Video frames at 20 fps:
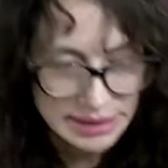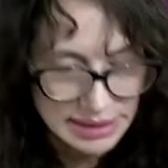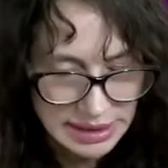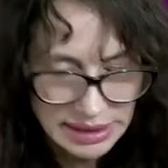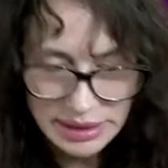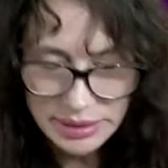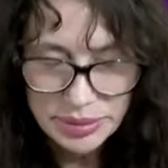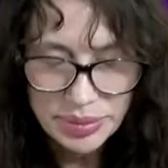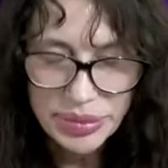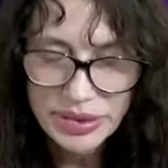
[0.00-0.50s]

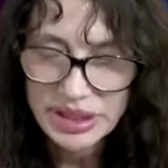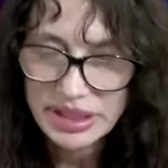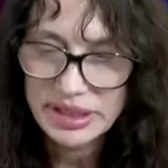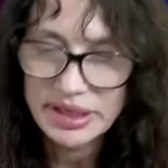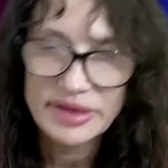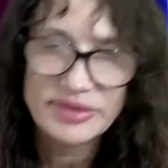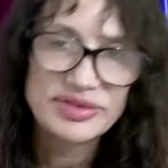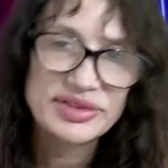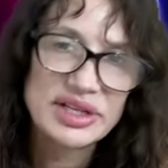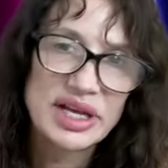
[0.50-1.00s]
Didn't put
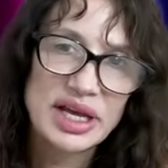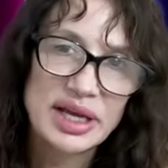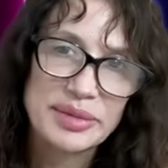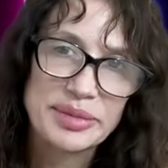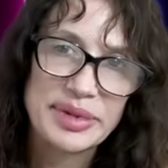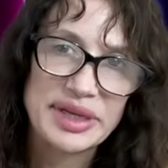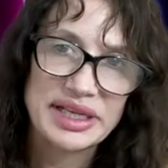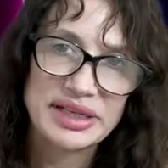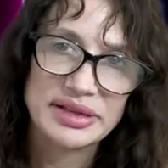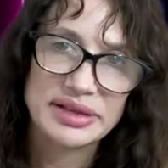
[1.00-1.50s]
enough
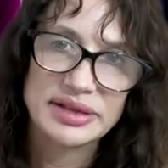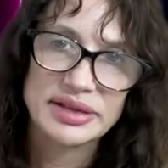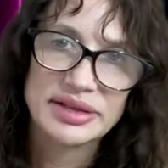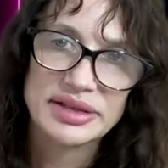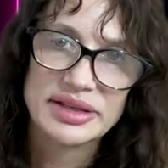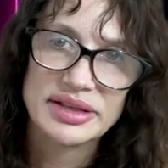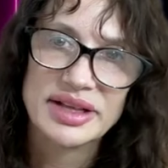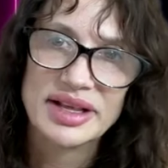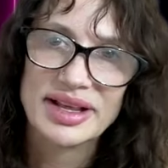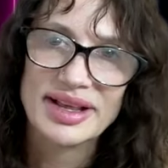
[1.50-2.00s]
time in.
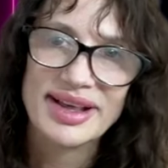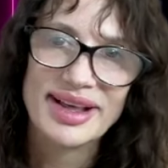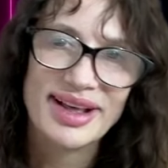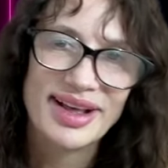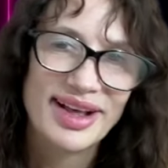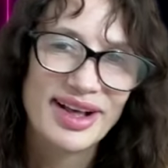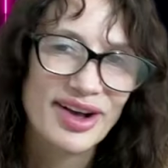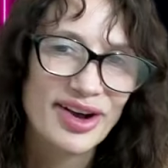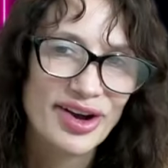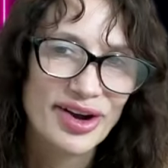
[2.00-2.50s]

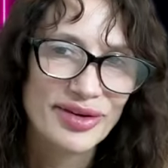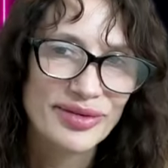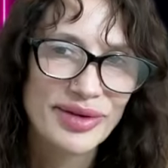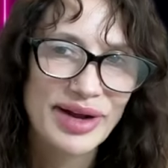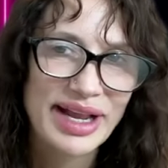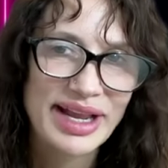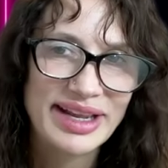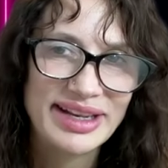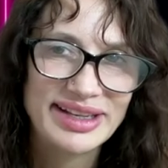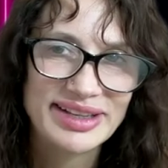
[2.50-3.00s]
All
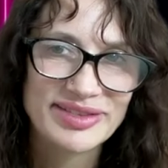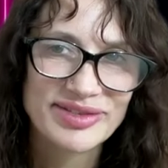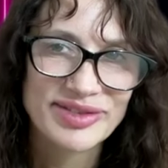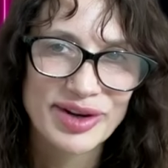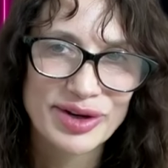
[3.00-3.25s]
right,